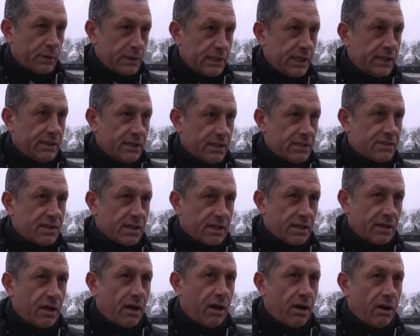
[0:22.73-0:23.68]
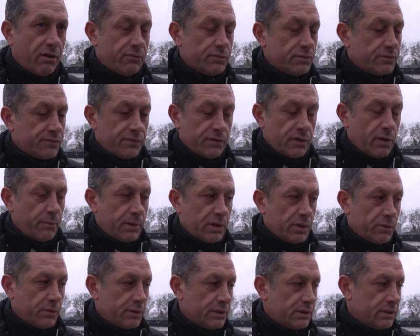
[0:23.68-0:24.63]
we did in the second half was
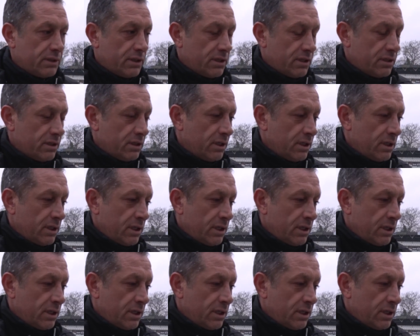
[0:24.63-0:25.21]
phenomenal, and